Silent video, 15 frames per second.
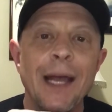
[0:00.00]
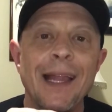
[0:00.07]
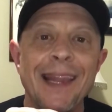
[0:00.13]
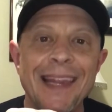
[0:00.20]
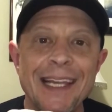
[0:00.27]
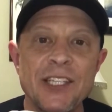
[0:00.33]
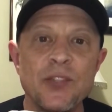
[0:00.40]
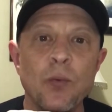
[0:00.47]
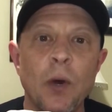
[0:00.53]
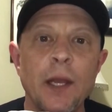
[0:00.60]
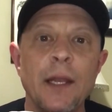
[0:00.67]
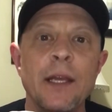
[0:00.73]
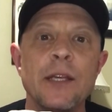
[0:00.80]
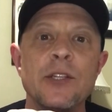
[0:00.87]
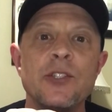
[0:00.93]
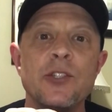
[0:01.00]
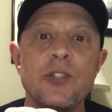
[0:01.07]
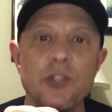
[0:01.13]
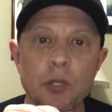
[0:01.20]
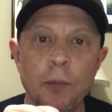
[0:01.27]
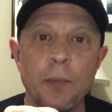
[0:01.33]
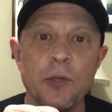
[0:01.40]
This one is
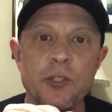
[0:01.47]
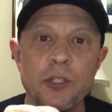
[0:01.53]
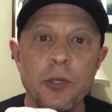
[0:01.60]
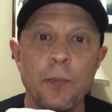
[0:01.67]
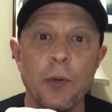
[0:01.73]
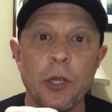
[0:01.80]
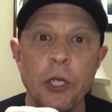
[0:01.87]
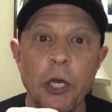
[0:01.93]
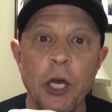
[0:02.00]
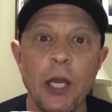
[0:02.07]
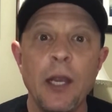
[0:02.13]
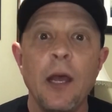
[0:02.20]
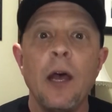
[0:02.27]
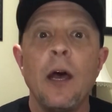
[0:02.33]
super, super good.